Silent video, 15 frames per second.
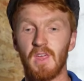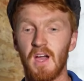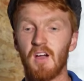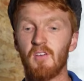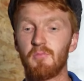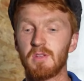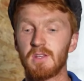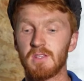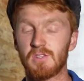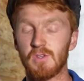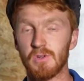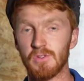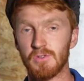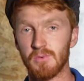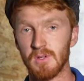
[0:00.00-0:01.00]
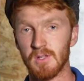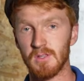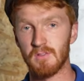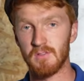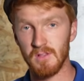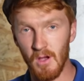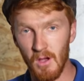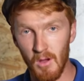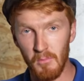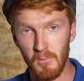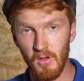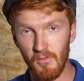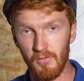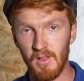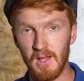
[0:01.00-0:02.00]
that, I've been in touch with Tom
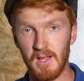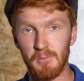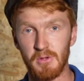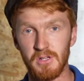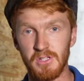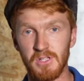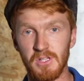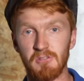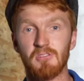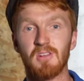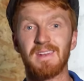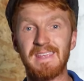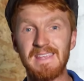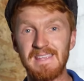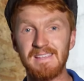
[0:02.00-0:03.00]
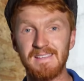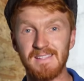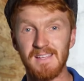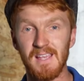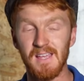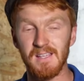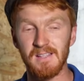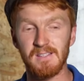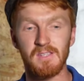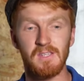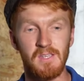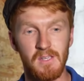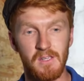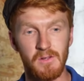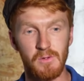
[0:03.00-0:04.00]
at Flatcap Engineering, and he says
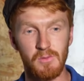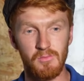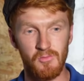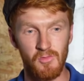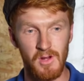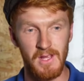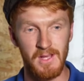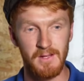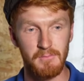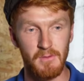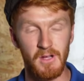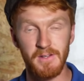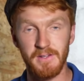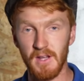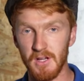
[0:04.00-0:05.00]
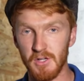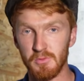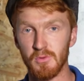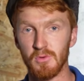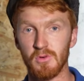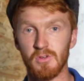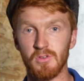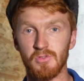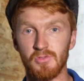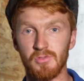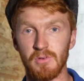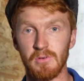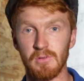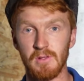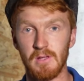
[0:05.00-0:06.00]
he can upgrade my dashboard
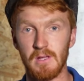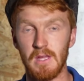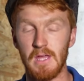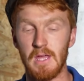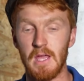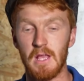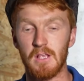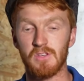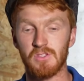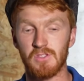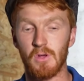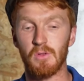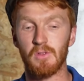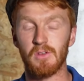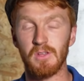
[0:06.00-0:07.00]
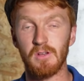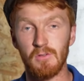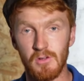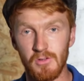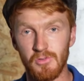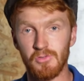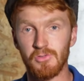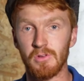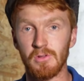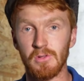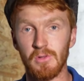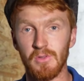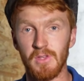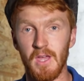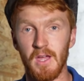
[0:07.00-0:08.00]
controller so that it'll control
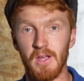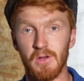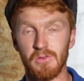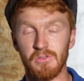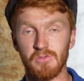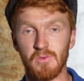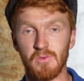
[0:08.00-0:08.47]
all the aircon as